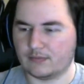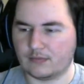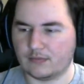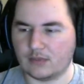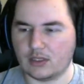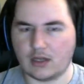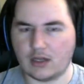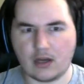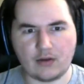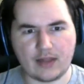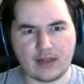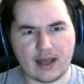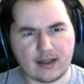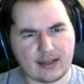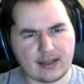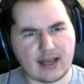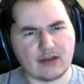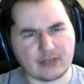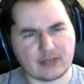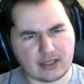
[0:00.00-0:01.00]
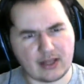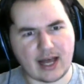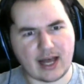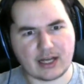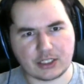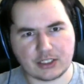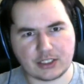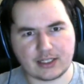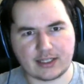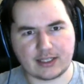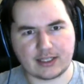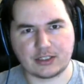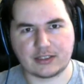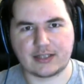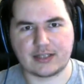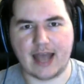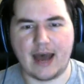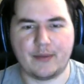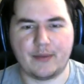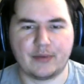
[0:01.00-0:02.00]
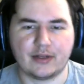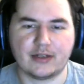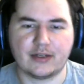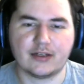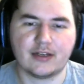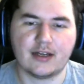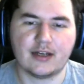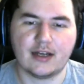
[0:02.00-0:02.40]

you know, that was a lot of shit that just happened.